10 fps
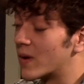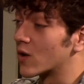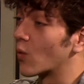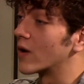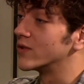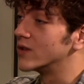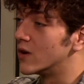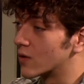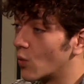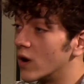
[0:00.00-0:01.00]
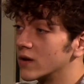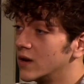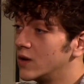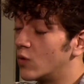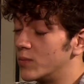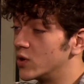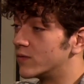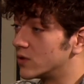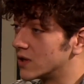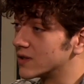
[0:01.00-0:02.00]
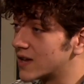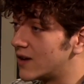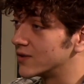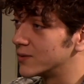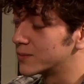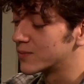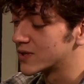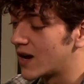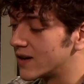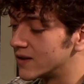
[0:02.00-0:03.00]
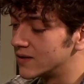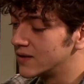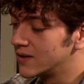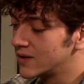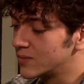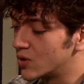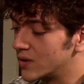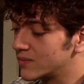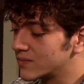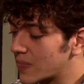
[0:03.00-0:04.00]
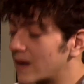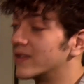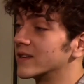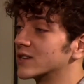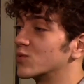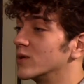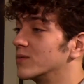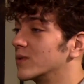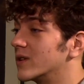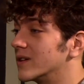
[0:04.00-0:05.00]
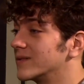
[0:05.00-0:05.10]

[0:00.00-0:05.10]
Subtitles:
matter where you go or what beautiful little town you reside in. But I think next we're gonna